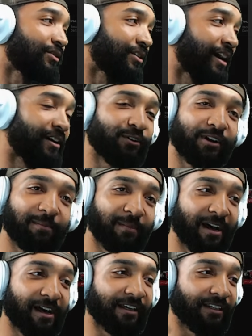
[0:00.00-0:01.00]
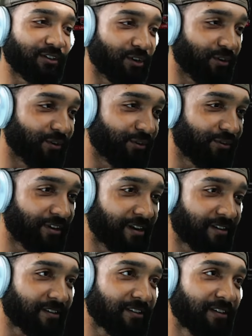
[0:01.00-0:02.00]
Yeah, you get my eternal
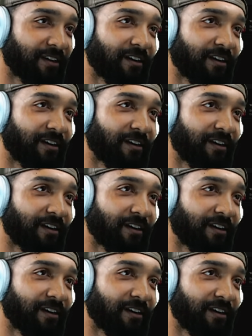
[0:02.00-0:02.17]
thanks,